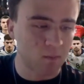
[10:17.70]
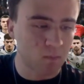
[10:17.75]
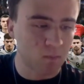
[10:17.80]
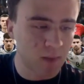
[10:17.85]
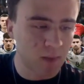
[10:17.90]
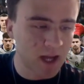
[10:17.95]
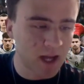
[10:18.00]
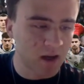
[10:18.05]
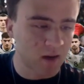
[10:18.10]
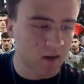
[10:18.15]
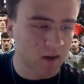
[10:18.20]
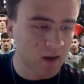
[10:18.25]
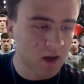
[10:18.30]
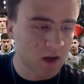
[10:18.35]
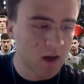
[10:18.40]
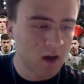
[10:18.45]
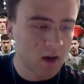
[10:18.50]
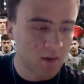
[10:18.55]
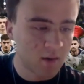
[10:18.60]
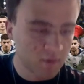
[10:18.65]
players
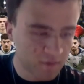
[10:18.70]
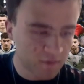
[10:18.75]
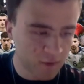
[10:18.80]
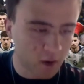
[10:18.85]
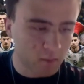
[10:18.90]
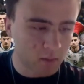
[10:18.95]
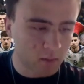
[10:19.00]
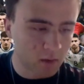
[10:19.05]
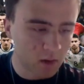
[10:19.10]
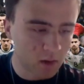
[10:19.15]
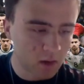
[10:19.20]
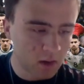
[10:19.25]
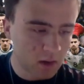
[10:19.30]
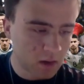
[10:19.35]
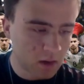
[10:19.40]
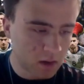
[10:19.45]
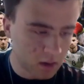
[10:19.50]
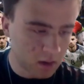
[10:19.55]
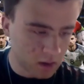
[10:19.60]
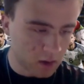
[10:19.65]
from,
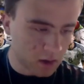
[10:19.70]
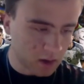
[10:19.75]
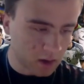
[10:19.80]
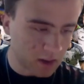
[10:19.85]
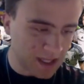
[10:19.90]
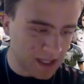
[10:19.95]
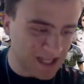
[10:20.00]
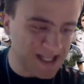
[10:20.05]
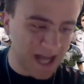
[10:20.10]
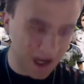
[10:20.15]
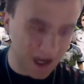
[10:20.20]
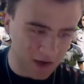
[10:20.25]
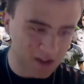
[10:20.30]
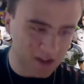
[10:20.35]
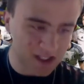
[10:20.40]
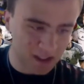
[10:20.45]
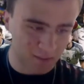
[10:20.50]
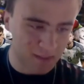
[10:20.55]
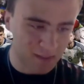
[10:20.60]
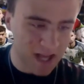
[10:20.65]
the Italian
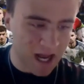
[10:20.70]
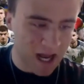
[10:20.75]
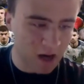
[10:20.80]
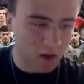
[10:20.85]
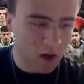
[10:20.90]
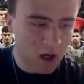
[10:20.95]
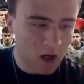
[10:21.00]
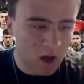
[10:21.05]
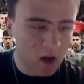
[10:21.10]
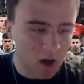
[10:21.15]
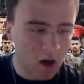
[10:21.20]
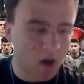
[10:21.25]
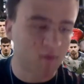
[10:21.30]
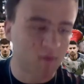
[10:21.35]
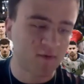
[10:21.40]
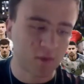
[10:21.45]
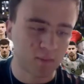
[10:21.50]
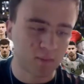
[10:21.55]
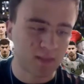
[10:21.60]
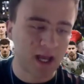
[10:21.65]
team now are
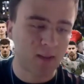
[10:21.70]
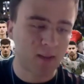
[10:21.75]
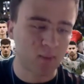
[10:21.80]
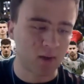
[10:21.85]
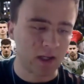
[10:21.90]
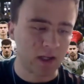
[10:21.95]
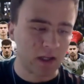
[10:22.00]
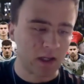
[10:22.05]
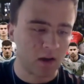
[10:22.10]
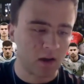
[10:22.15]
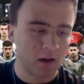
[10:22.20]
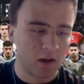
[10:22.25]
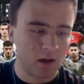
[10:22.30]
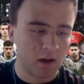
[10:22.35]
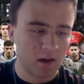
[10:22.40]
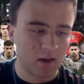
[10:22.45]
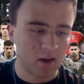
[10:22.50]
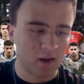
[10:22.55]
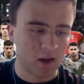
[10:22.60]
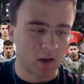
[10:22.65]
from Napoli.
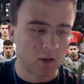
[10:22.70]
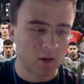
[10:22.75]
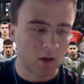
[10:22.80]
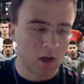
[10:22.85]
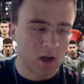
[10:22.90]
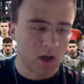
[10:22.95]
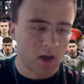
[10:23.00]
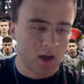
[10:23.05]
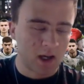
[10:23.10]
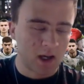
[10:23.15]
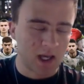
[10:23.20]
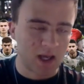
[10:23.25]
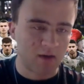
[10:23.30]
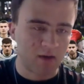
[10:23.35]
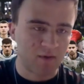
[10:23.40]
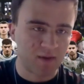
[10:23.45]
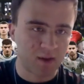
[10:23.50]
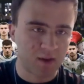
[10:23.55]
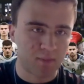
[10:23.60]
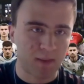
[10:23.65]
So if
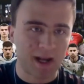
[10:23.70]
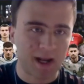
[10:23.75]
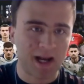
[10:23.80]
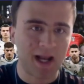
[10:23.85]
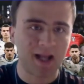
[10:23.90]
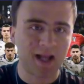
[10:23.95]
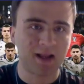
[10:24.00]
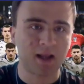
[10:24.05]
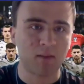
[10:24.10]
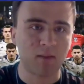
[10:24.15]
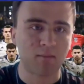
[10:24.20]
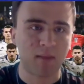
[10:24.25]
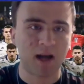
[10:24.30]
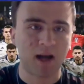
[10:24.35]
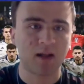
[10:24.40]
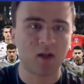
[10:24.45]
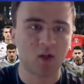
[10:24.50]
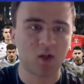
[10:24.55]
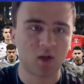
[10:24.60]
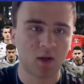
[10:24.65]
Spalletti
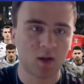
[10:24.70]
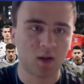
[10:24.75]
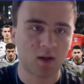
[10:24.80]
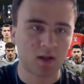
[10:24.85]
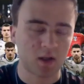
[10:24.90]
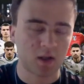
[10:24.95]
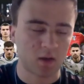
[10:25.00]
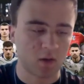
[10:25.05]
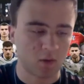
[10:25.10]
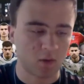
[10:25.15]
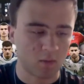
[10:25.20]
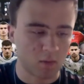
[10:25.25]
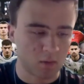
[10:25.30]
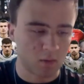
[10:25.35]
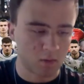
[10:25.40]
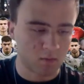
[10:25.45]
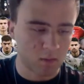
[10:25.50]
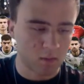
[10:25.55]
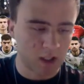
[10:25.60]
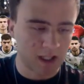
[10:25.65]
manages to
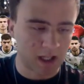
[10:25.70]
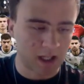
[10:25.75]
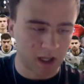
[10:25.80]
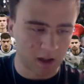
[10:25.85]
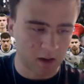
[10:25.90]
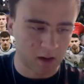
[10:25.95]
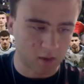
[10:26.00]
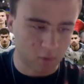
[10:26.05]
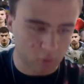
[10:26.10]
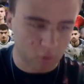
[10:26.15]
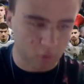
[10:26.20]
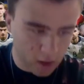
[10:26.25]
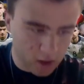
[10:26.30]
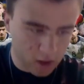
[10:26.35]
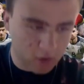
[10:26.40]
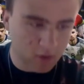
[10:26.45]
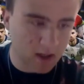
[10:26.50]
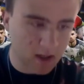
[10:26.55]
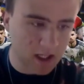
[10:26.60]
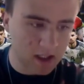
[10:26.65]
kind of
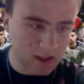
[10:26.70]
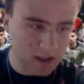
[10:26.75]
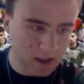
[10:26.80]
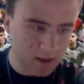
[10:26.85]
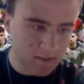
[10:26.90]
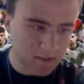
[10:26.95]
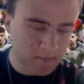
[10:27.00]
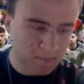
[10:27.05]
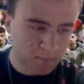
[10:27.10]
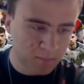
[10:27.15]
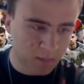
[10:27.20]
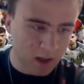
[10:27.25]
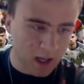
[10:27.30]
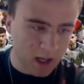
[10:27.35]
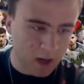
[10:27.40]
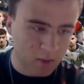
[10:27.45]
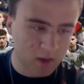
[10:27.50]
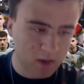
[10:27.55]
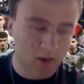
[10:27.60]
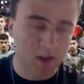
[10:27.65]
recreate,
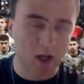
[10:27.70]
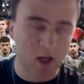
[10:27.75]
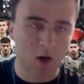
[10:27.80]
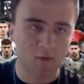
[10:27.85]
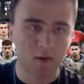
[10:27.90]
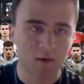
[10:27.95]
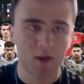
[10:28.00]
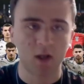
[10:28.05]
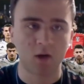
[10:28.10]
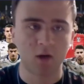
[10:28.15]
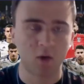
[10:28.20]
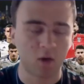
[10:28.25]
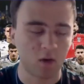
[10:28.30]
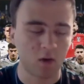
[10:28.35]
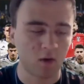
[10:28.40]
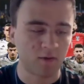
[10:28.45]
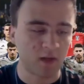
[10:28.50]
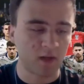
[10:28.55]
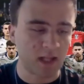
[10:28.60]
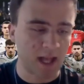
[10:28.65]
I wouldn't say obviously the whole
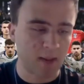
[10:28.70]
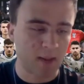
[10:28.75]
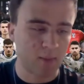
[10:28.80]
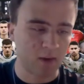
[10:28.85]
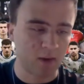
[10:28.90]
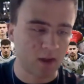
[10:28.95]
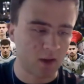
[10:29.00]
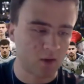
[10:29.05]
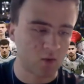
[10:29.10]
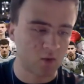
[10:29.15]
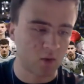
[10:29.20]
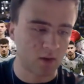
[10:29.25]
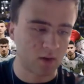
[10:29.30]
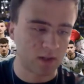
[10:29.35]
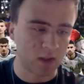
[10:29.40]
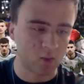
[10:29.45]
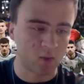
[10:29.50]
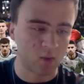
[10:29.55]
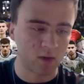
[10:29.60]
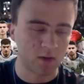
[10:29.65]
of the Napoli squad
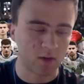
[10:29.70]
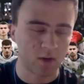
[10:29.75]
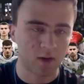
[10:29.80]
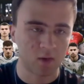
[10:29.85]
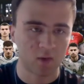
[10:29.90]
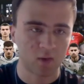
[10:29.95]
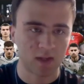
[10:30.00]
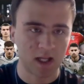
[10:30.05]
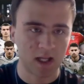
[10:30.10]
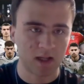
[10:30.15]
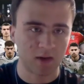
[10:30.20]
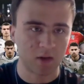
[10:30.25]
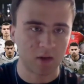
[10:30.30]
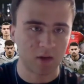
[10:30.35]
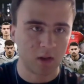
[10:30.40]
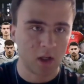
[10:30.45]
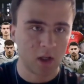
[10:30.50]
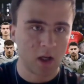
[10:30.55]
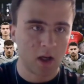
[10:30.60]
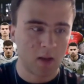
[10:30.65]
that won the Scudetto,
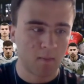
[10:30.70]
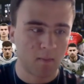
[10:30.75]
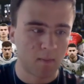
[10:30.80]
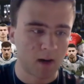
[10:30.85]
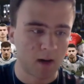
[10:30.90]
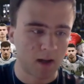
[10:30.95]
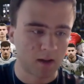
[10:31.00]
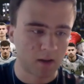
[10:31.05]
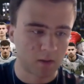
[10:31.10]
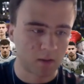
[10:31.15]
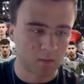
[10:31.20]
but